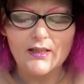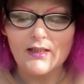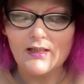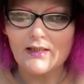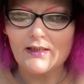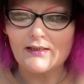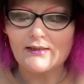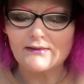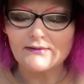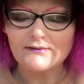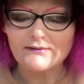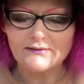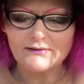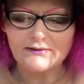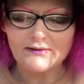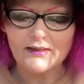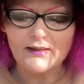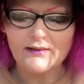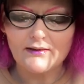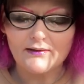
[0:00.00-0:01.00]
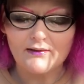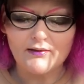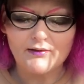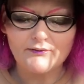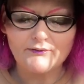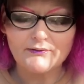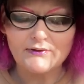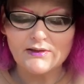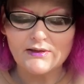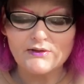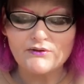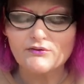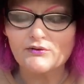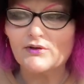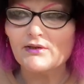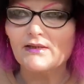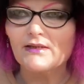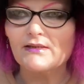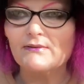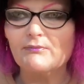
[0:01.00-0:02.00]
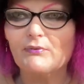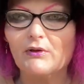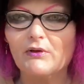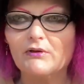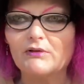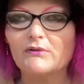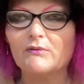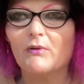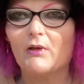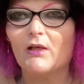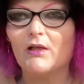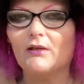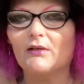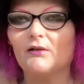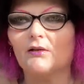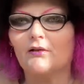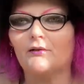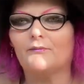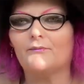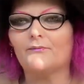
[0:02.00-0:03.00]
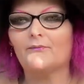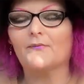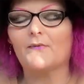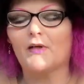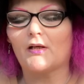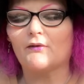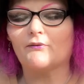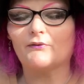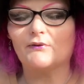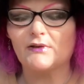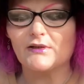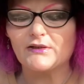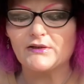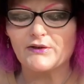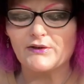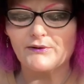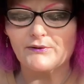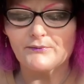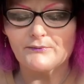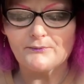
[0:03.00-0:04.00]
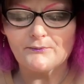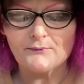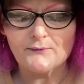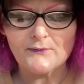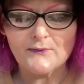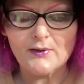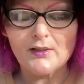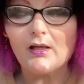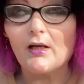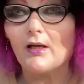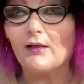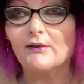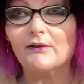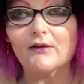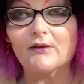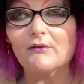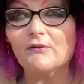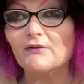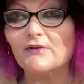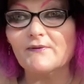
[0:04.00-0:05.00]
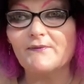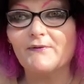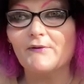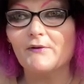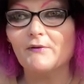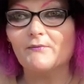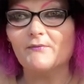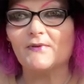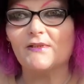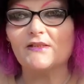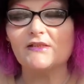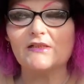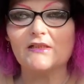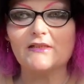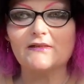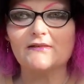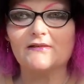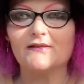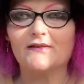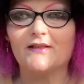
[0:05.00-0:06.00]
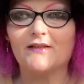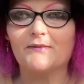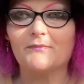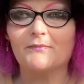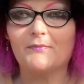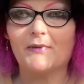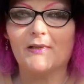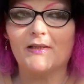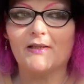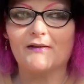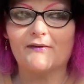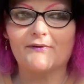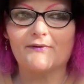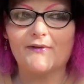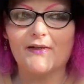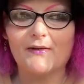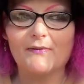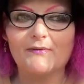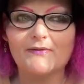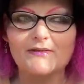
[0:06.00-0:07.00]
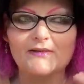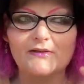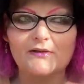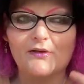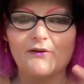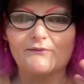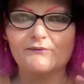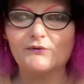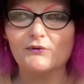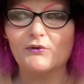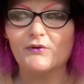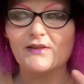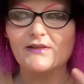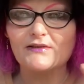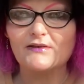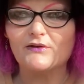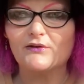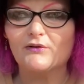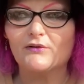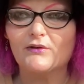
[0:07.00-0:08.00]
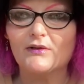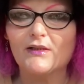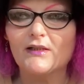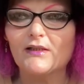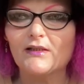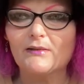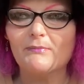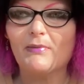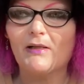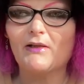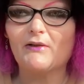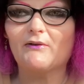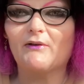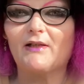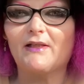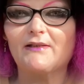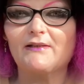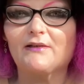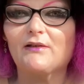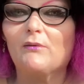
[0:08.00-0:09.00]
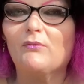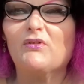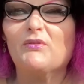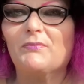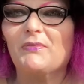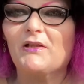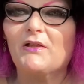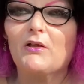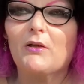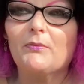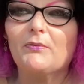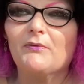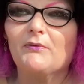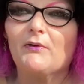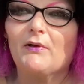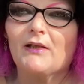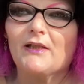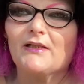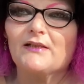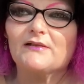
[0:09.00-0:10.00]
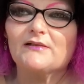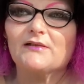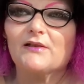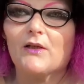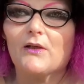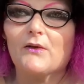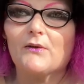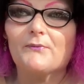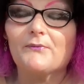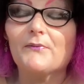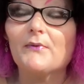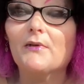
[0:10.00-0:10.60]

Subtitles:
And yeah, I really enjoy this box quite a lot. I really do. And I already filmed this yesterday, but there was a lot of noise in the background and I would have been copyrighted, so I